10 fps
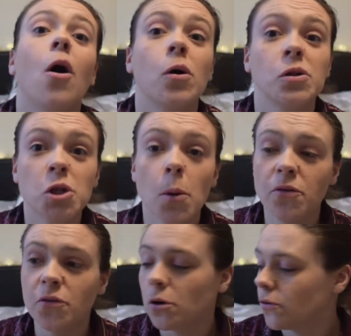on top
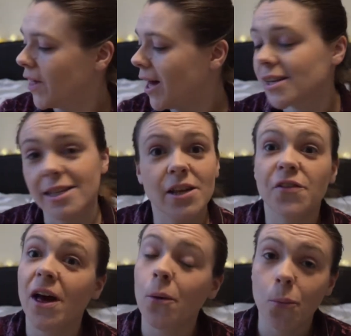of all of that, as
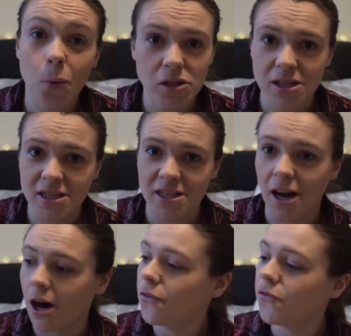if that wasn't
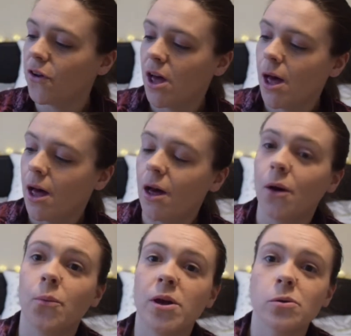enough,
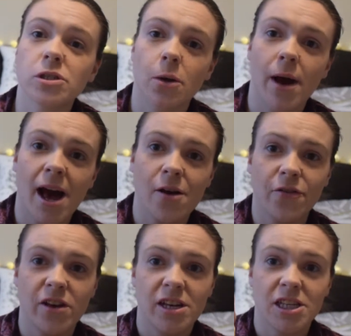we also
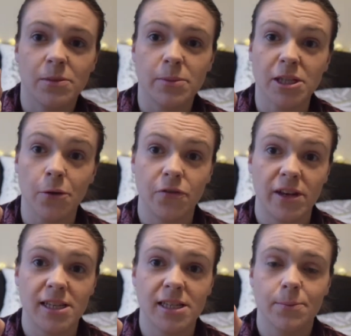have some
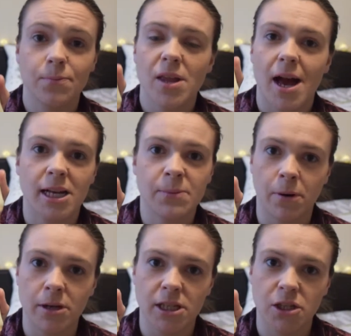Sophies as
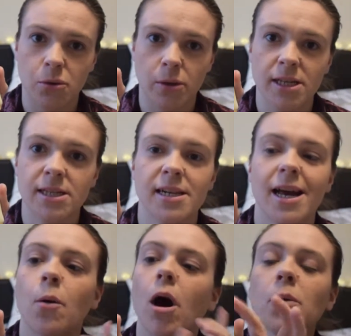bitey toys.
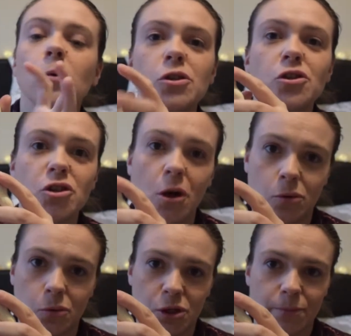Now, I wasn't
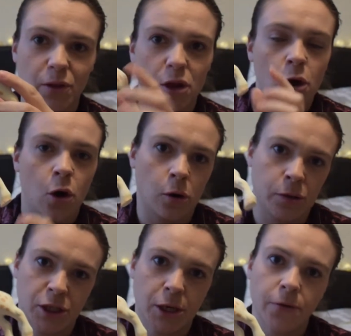sold
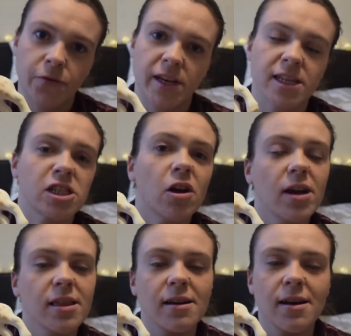on Sophies.
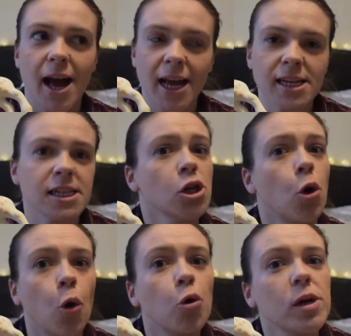Neither Adie
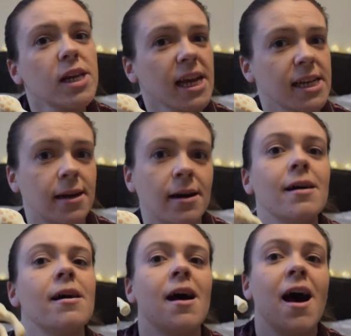or Elena
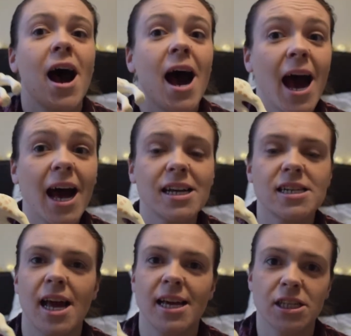
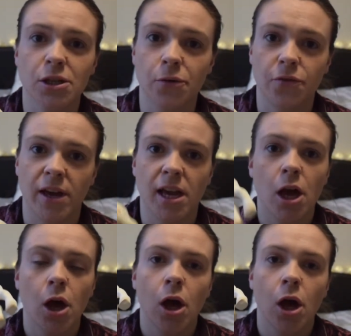had a Sophie